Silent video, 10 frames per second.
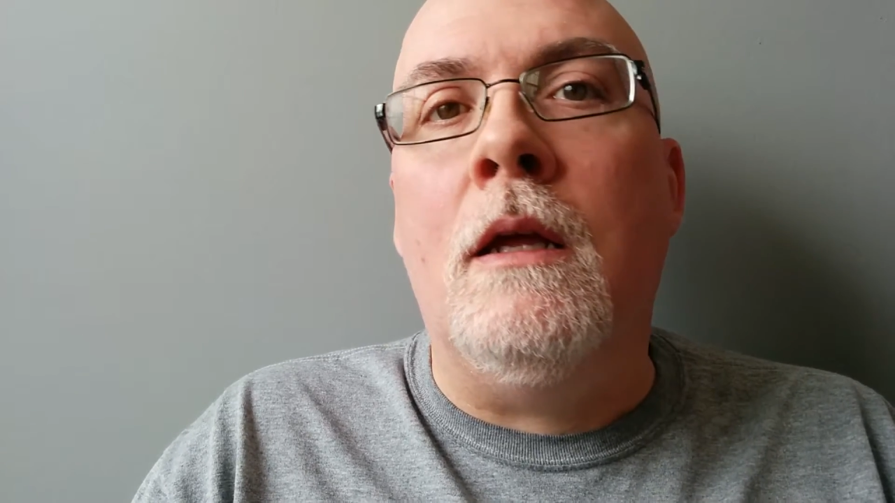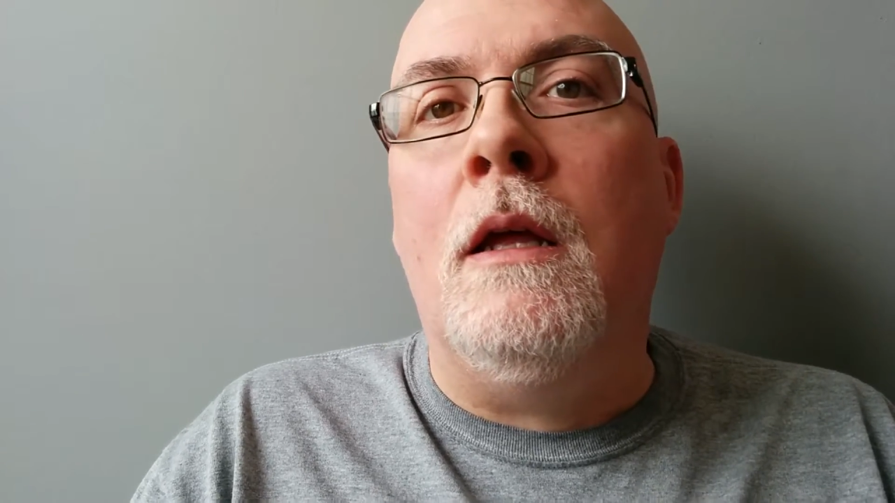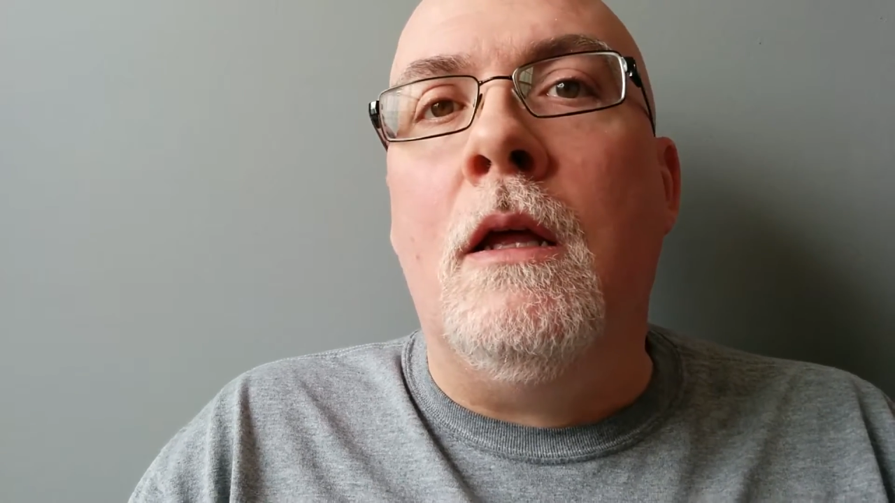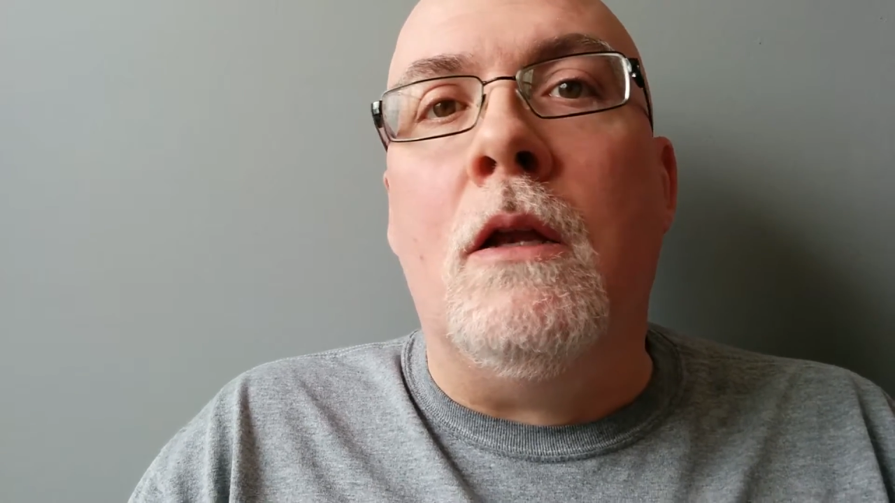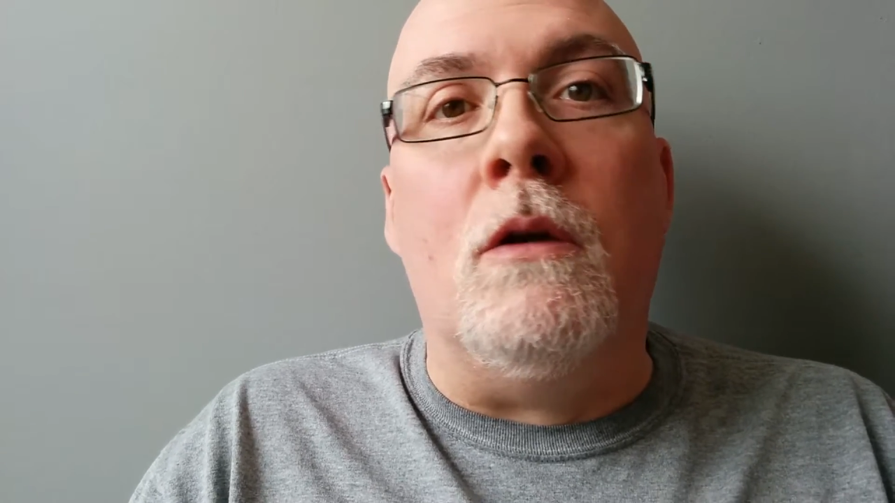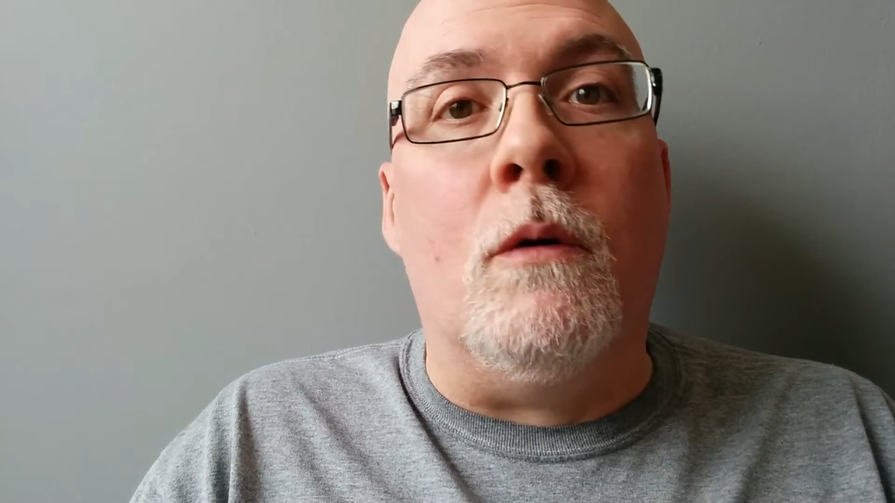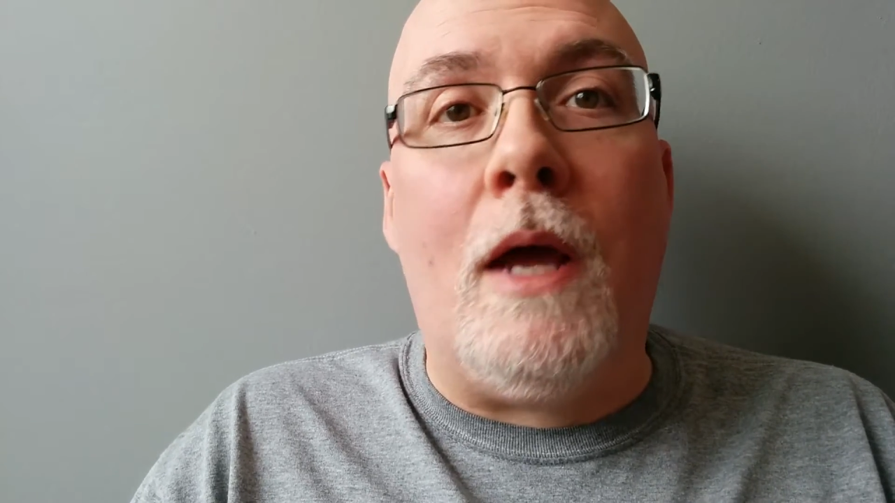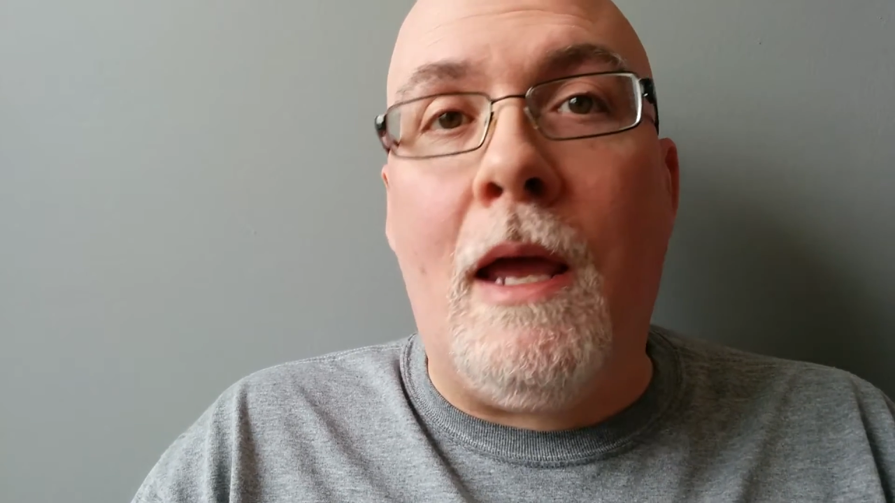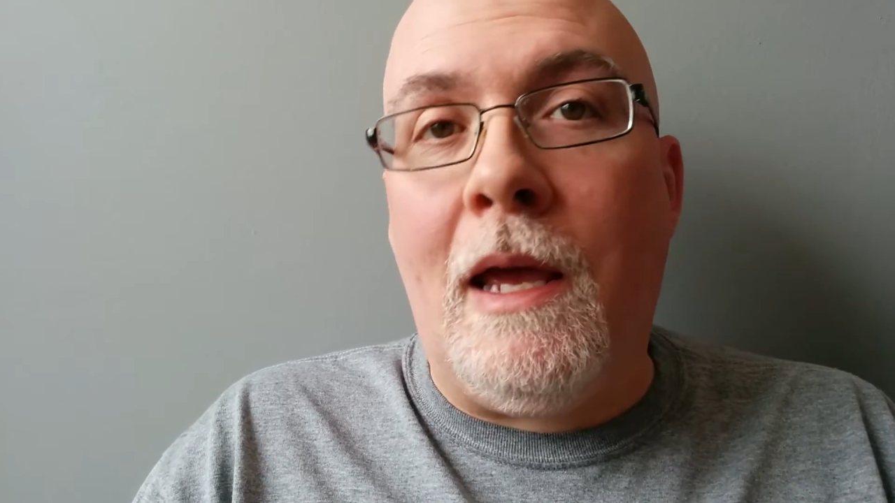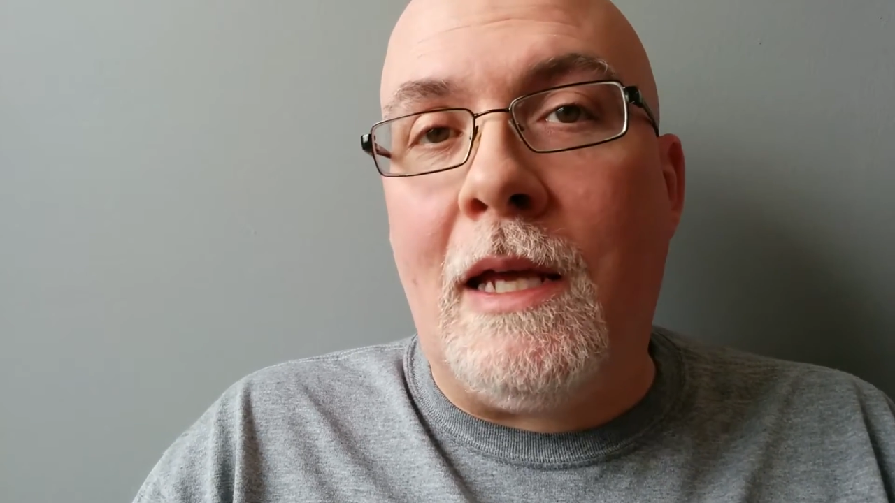no
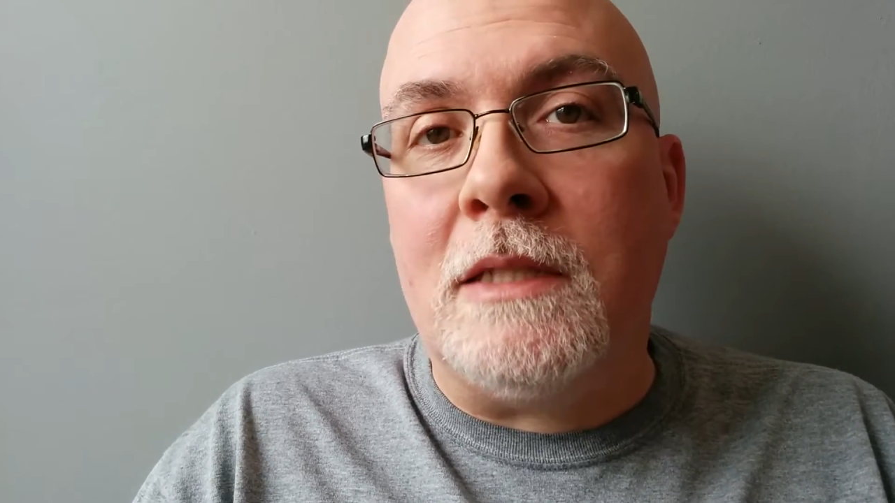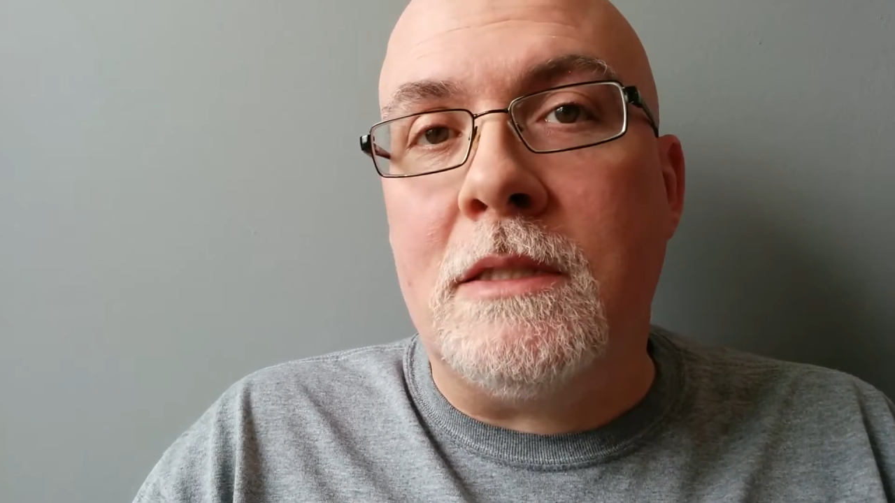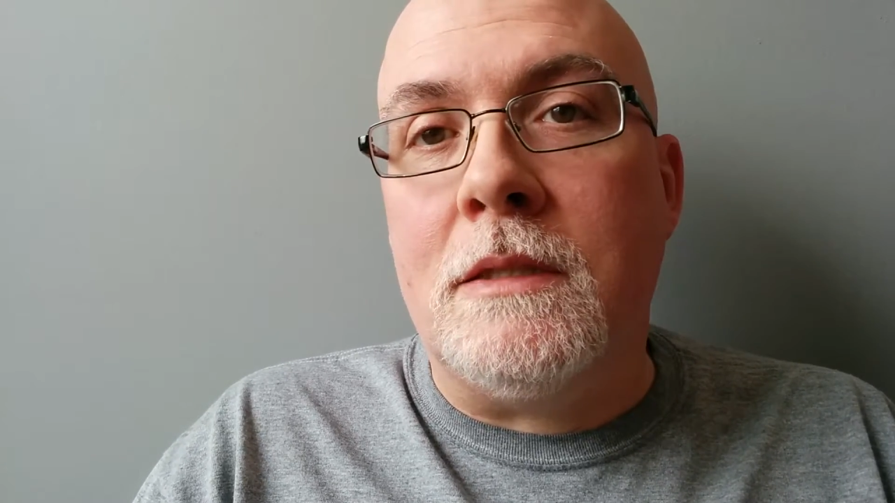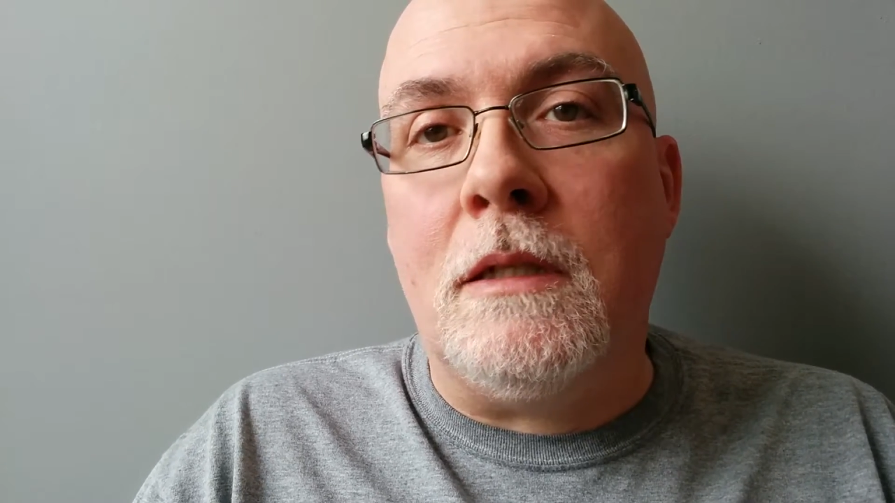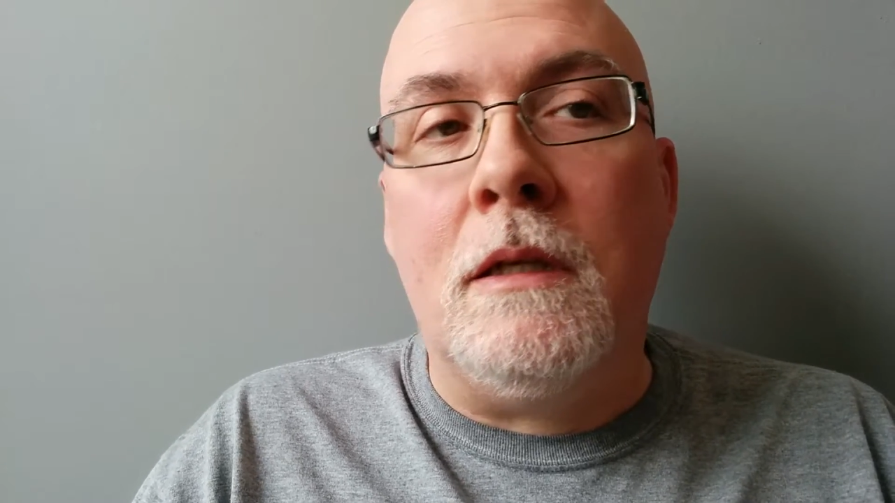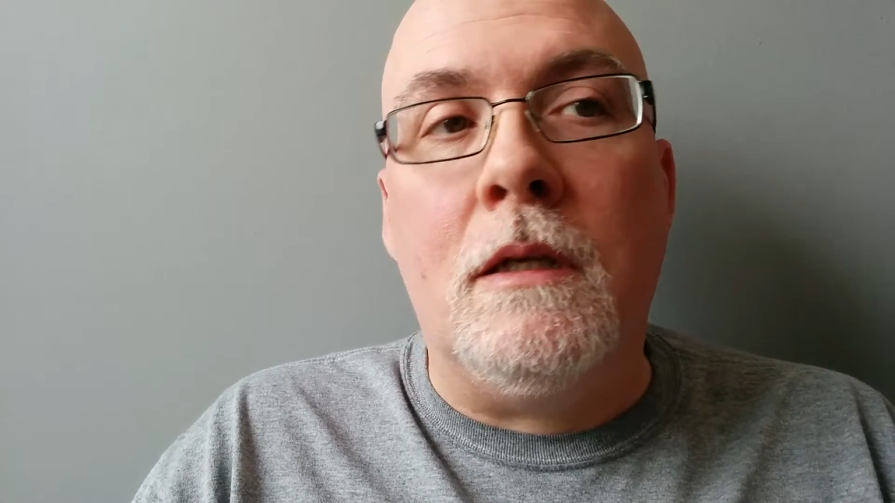eggs.